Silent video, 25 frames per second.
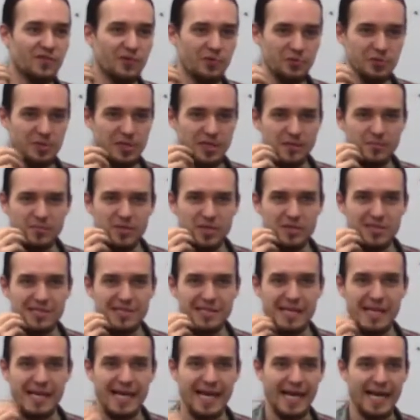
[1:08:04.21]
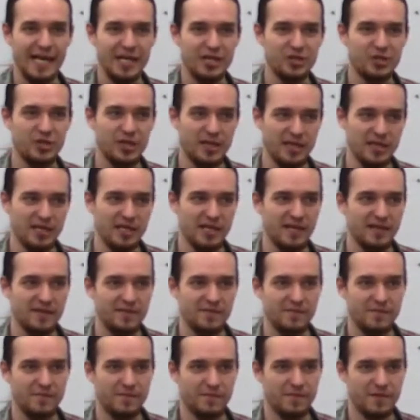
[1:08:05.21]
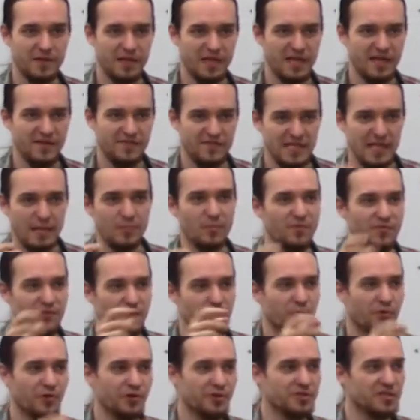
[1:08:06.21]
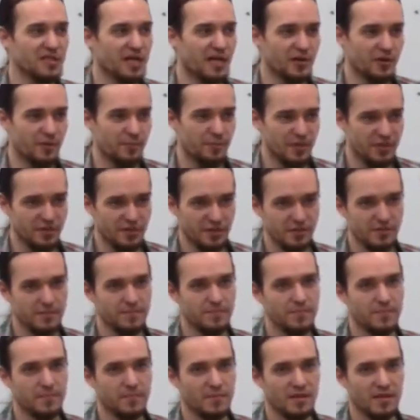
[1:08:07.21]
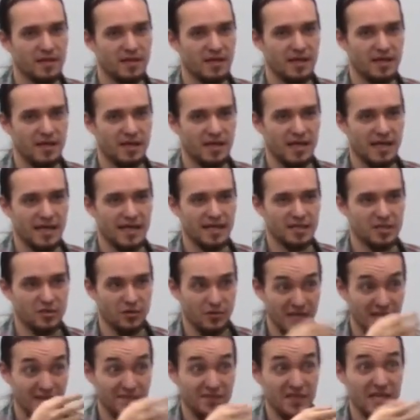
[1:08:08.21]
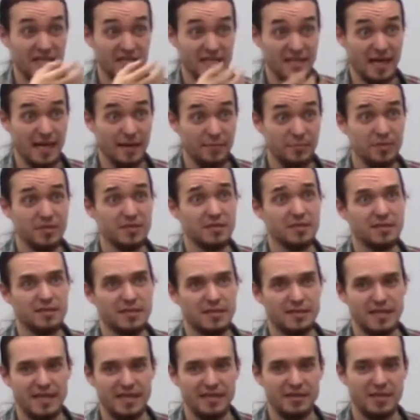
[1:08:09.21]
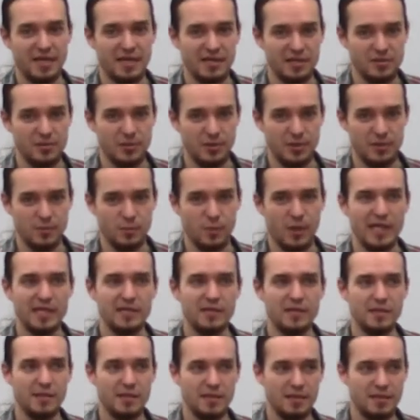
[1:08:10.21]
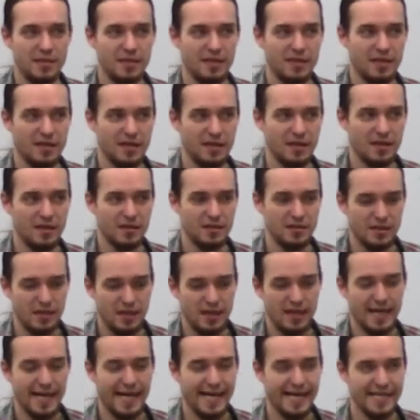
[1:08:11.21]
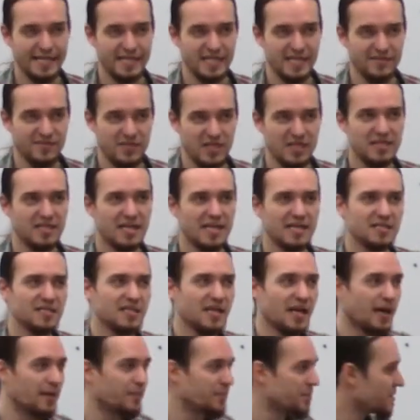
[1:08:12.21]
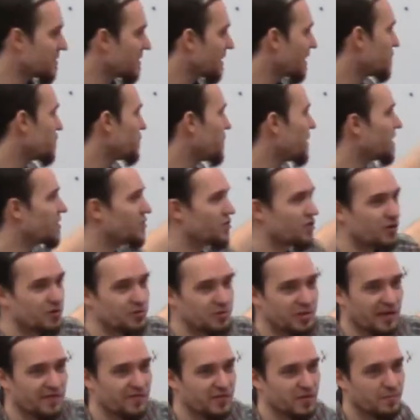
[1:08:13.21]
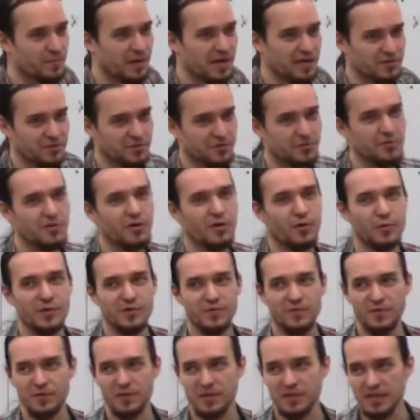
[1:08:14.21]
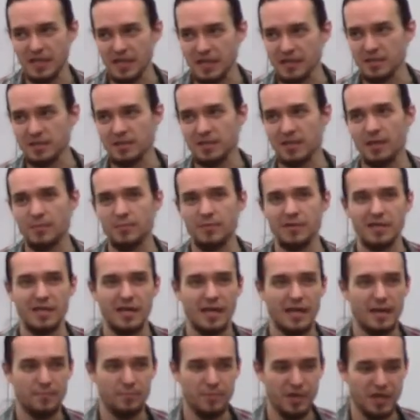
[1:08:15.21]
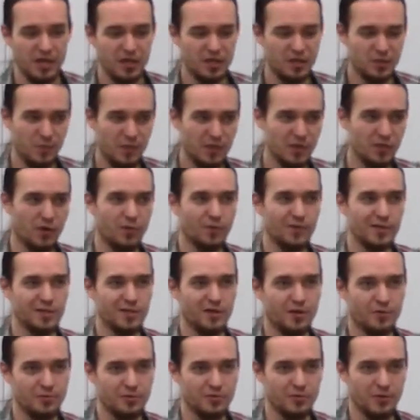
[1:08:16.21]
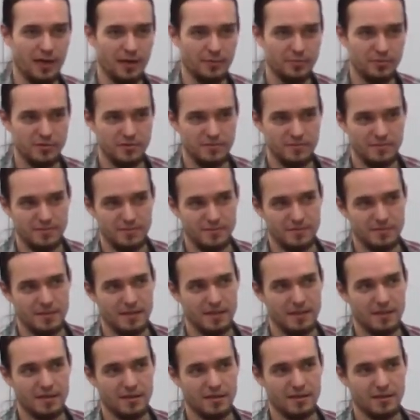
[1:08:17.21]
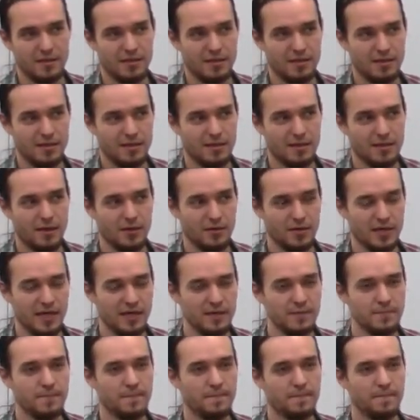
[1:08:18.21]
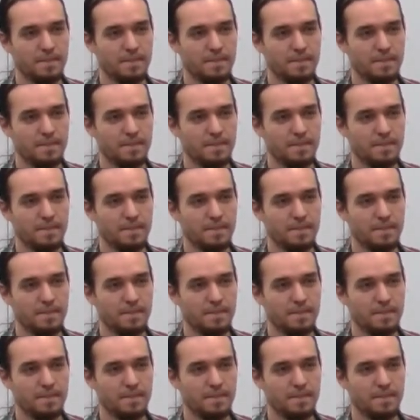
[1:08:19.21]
of all segments and check if some of the points are repeating. So if that happens, then the answer is 1. And if that doesn't happen, then we don't even bother going for the second step because we know what's going to happen. Okay?